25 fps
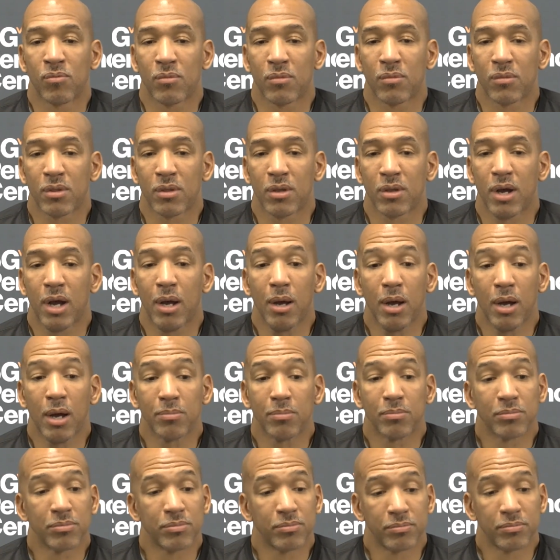
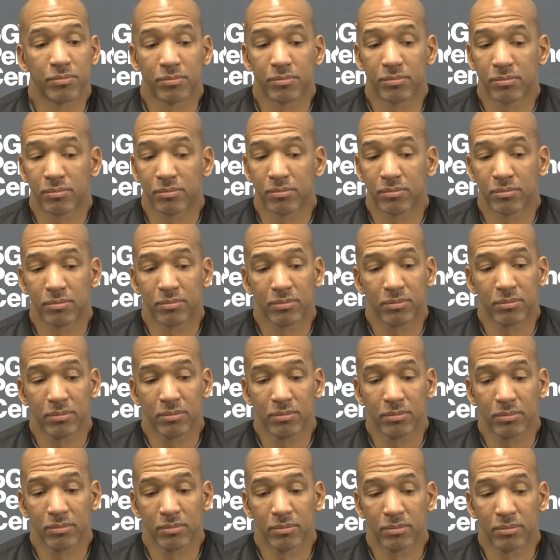
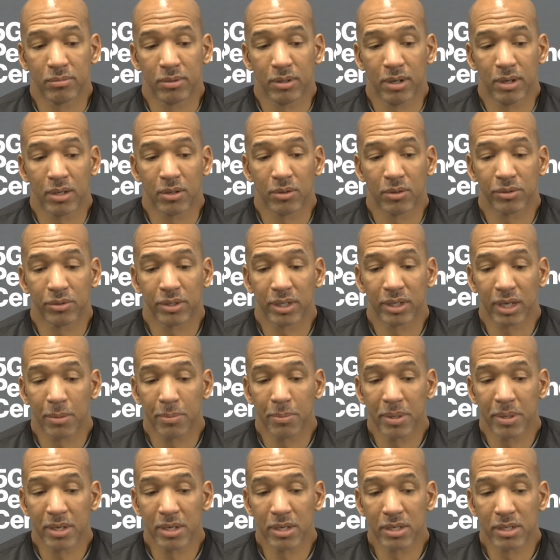I don't think I'm
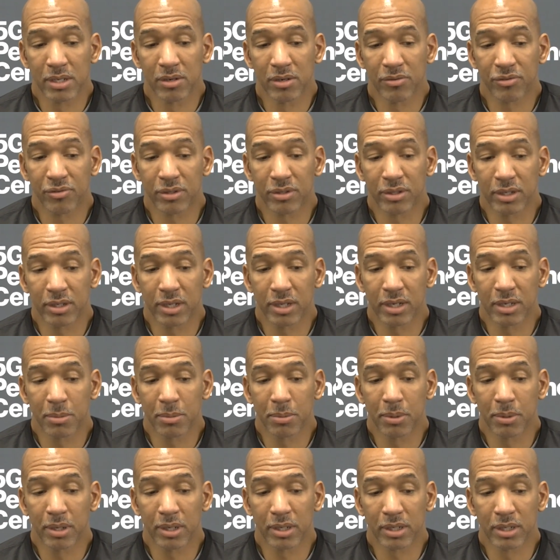any different than
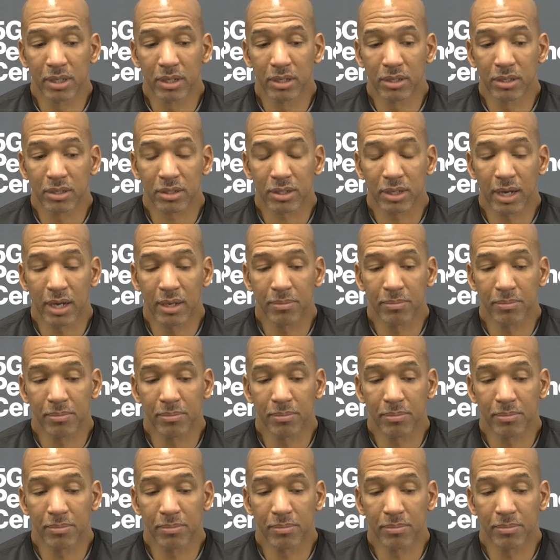anybody else. I'm